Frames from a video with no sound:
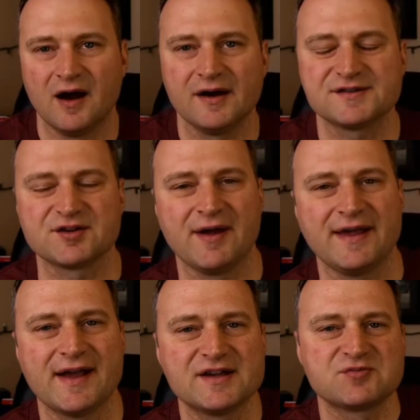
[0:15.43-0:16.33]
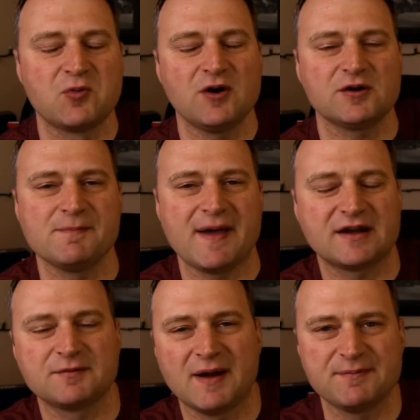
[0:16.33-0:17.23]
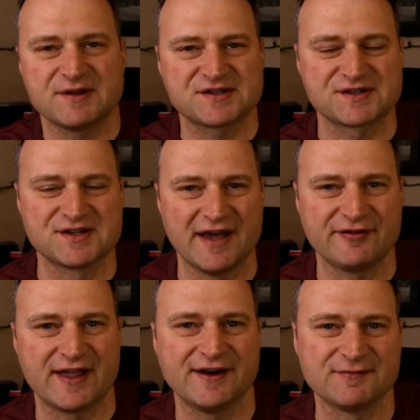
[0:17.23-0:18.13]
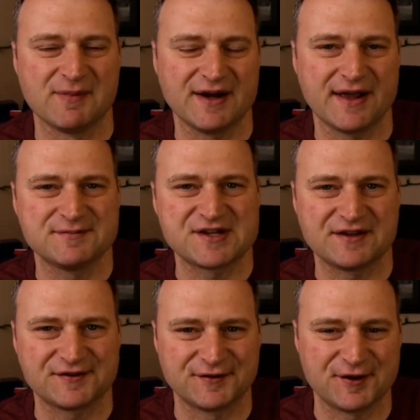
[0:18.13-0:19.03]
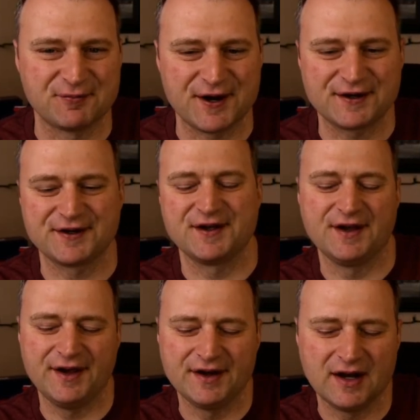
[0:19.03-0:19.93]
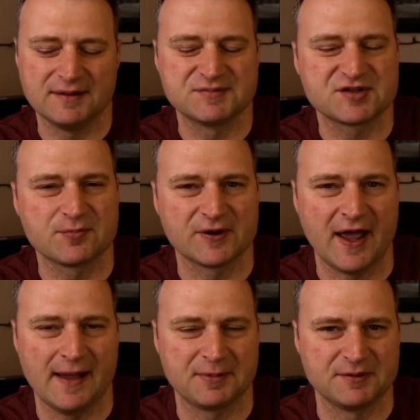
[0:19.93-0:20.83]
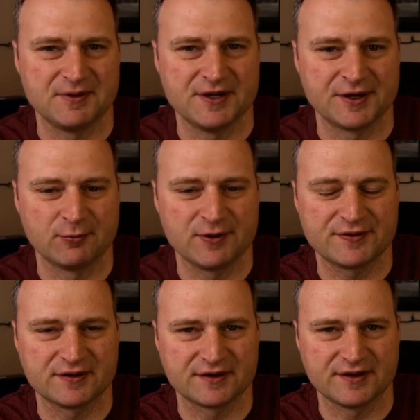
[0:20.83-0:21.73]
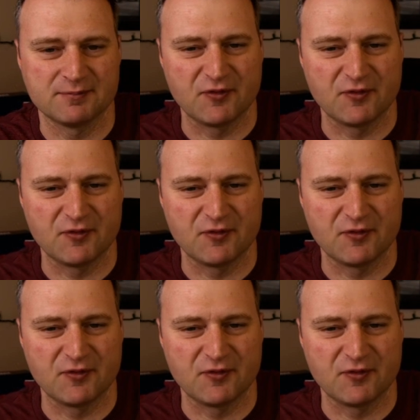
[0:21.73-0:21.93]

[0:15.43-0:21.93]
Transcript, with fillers: All right, so hey guys, welcome back to My Business Navigator. My name is Antonio Bradley, and I'm super happy to be here with you today.